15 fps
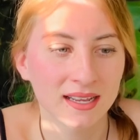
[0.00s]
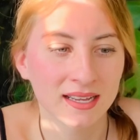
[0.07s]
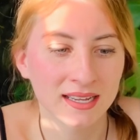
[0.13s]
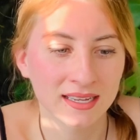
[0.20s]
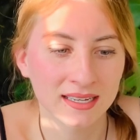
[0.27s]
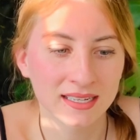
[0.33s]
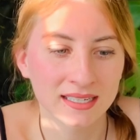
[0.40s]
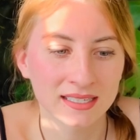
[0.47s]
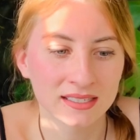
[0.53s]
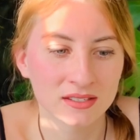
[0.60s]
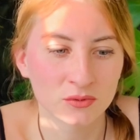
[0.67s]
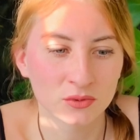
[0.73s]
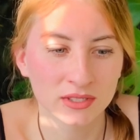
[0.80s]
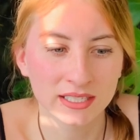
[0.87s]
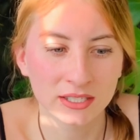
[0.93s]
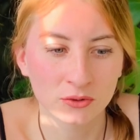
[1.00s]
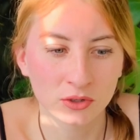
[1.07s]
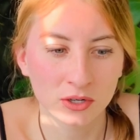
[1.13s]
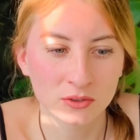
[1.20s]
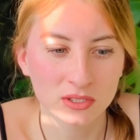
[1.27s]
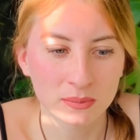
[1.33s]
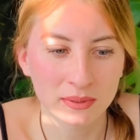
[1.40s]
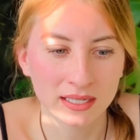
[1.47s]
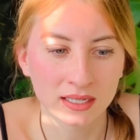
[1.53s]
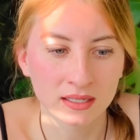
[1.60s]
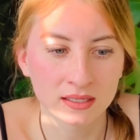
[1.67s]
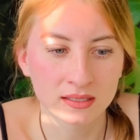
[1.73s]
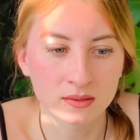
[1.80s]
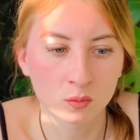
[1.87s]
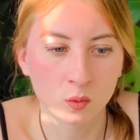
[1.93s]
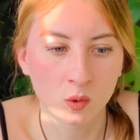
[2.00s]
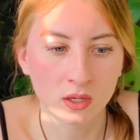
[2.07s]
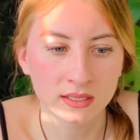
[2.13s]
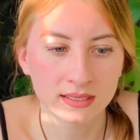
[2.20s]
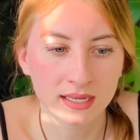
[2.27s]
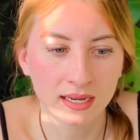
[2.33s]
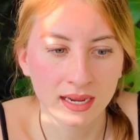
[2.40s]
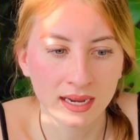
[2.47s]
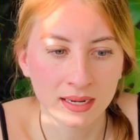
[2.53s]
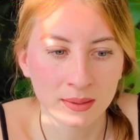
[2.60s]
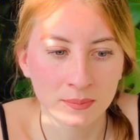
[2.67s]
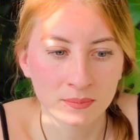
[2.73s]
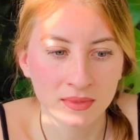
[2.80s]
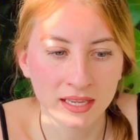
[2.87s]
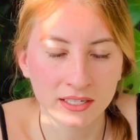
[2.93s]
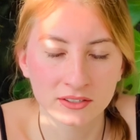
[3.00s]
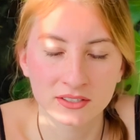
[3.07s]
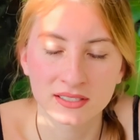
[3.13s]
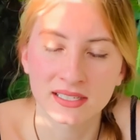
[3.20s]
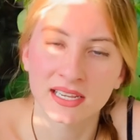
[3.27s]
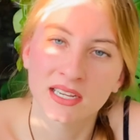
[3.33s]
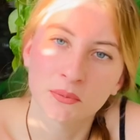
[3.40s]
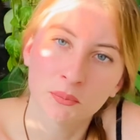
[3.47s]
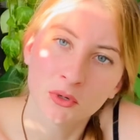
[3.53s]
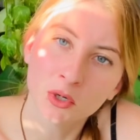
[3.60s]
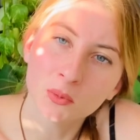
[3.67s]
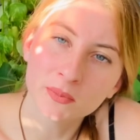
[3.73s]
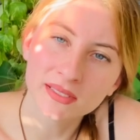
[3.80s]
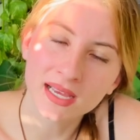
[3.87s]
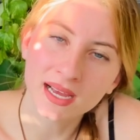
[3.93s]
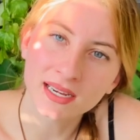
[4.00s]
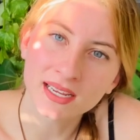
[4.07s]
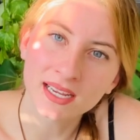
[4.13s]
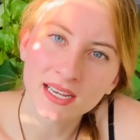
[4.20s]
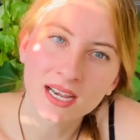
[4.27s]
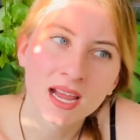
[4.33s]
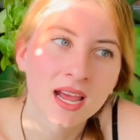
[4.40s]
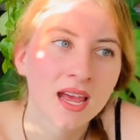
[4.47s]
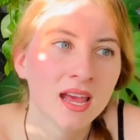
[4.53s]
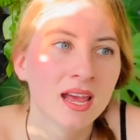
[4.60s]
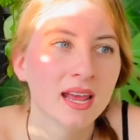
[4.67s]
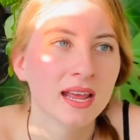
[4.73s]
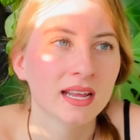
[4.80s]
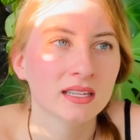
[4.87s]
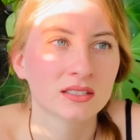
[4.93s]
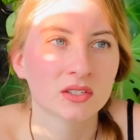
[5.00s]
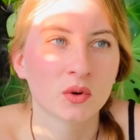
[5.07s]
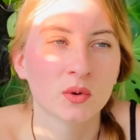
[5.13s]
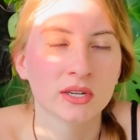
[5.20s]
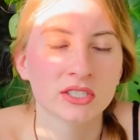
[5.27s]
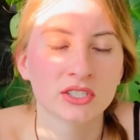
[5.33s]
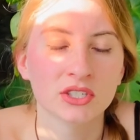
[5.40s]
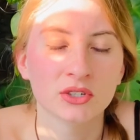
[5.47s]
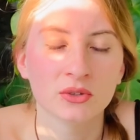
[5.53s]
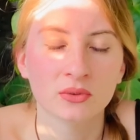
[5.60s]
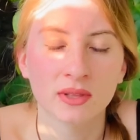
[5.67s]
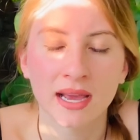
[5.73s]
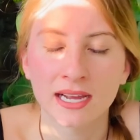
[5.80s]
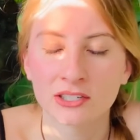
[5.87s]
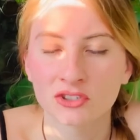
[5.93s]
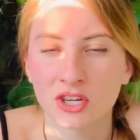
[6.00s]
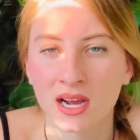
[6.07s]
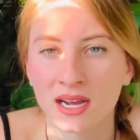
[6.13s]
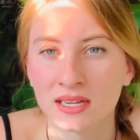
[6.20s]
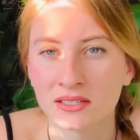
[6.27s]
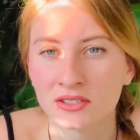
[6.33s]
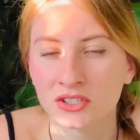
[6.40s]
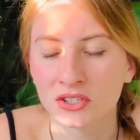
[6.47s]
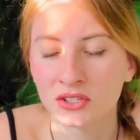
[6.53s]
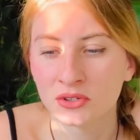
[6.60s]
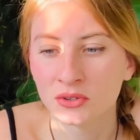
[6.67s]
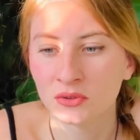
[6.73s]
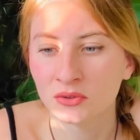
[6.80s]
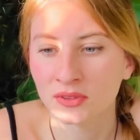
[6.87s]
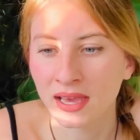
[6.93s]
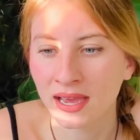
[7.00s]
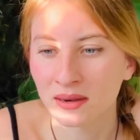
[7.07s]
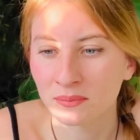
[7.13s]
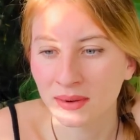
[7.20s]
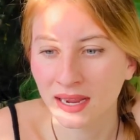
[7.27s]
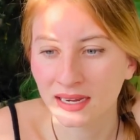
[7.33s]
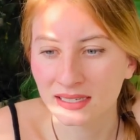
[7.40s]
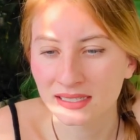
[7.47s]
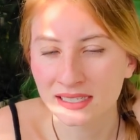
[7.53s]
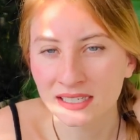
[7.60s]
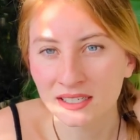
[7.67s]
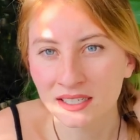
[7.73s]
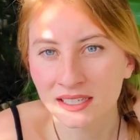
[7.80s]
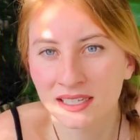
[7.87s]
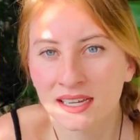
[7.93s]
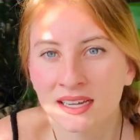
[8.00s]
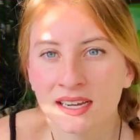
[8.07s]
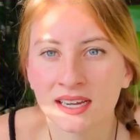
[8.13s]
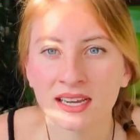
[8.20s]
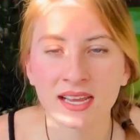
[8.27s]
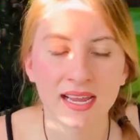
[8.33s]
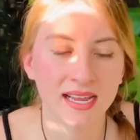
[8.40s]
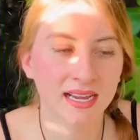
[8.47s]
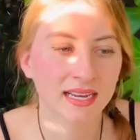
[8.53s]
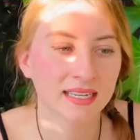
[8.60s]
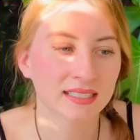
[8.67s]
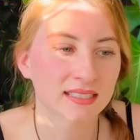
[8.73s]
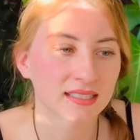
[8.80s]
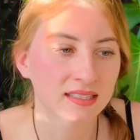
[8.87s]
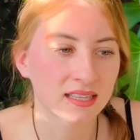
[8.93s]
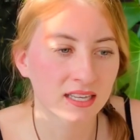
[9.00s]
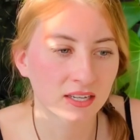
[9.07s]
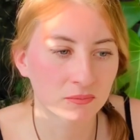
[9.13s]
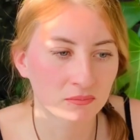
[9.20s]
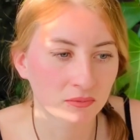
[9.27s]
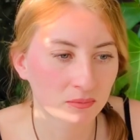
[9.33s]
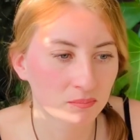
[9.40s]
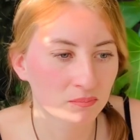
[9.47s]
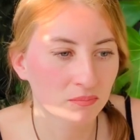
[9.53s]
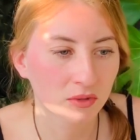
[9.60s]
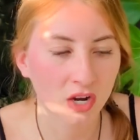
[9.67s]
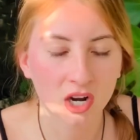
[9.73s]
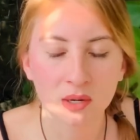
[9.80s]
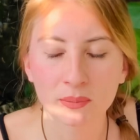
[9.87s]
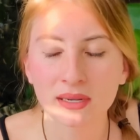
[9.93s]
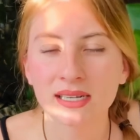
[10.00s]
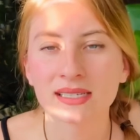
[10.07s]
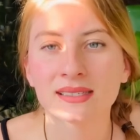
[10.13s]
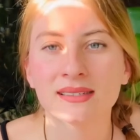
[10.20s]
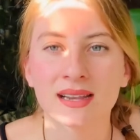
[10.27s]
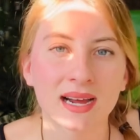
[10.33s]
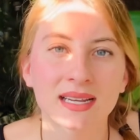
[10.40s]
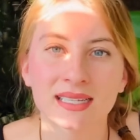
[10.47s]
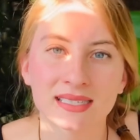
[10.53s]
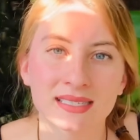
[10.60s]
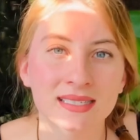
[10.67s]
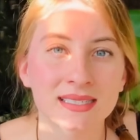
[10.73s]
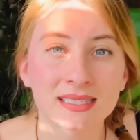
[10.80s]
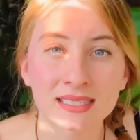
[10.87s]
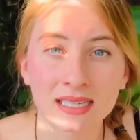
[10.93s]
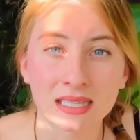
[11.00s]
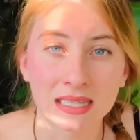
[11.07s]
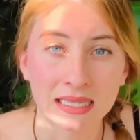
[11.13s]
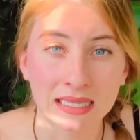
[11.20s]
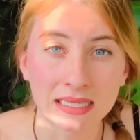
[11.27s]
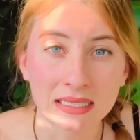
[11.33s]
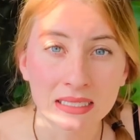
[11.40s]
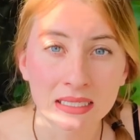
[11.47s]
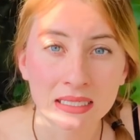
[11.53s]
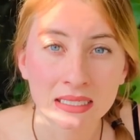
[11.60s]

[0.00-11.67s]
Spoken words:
It is really gross because one time that your snake poops on it, it's going to latch onto that bacteria, and the carpet is not easy to clean.